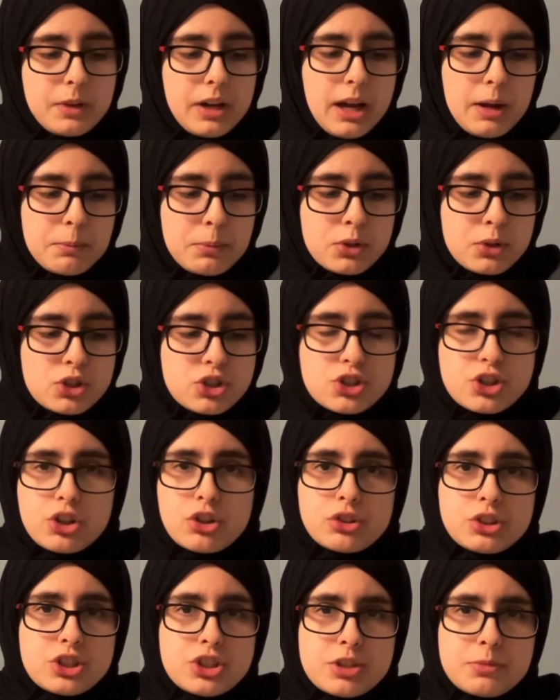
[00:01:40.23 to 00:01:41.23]
I'm pretty sure
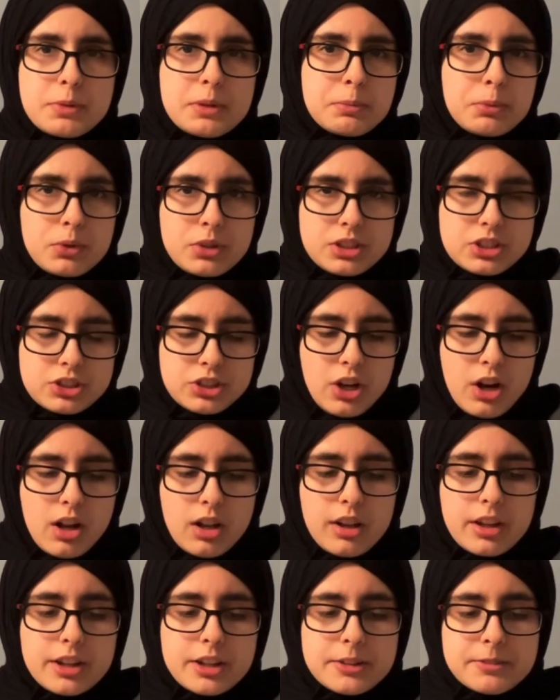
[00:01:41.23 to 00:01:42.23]
these should be pretty
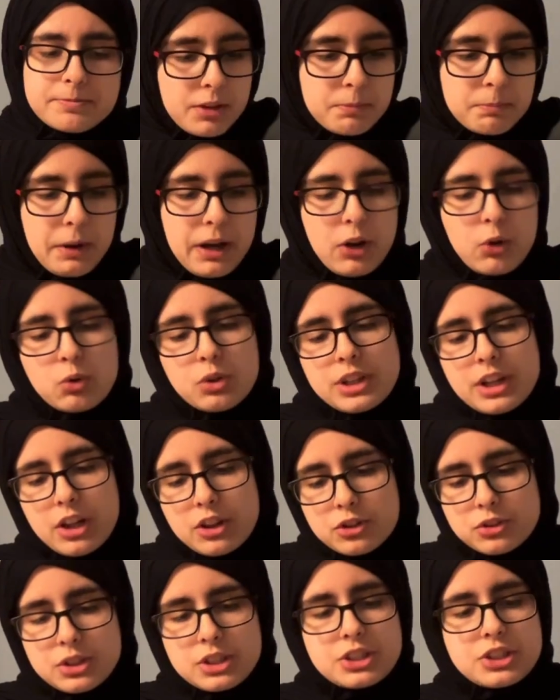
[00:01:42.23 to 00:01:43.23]
solid. My only
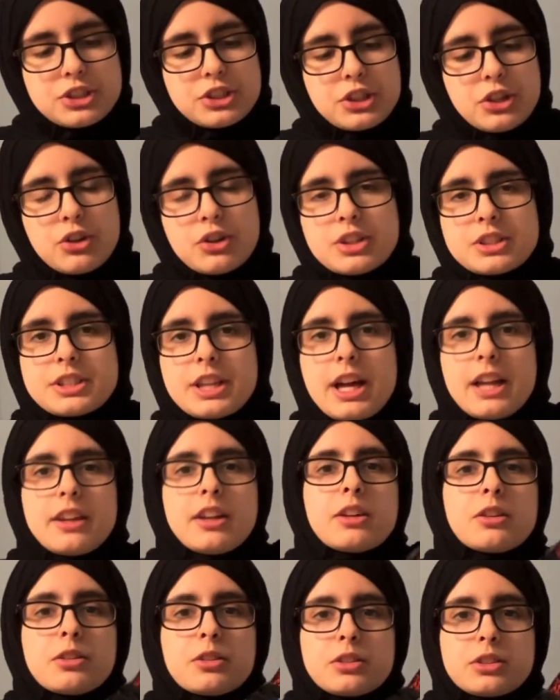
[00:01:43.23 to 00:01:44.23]
other concern is that
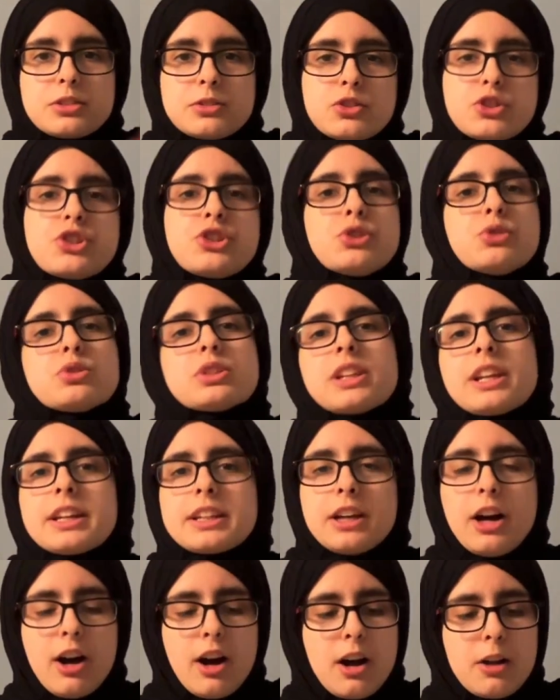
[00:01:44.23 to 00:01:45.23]
shoes like
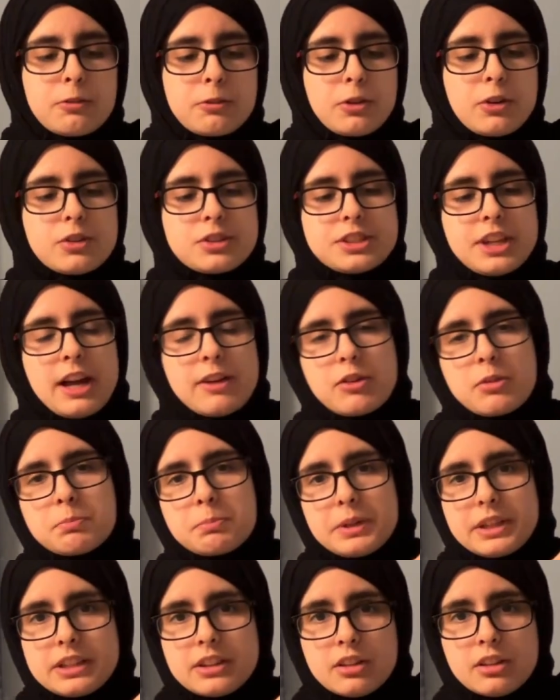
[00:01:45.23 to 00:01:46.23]
Converse have a
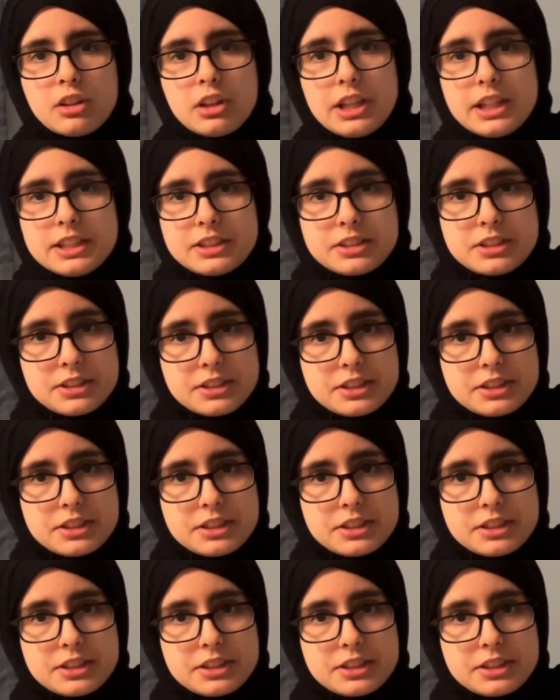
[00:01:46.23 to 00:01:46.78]
big laces